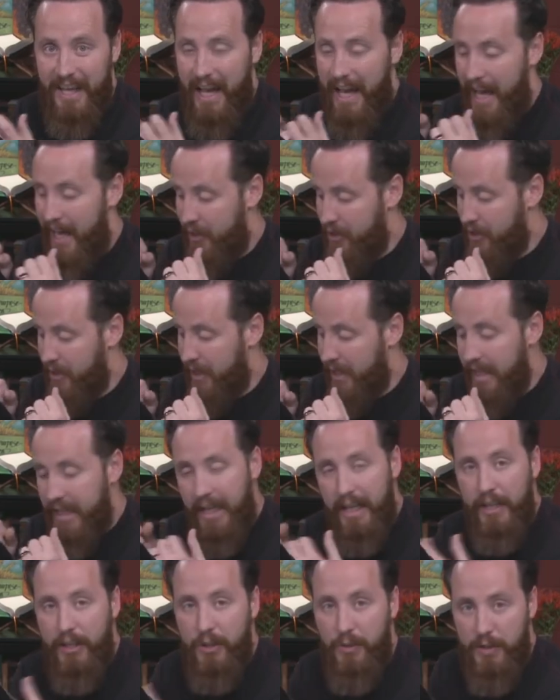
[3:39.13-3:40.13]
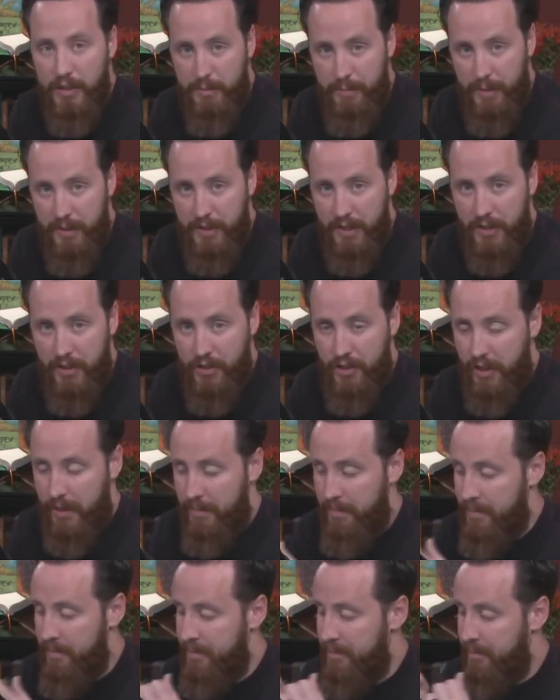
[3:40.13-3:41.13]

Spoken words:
Actually get into his position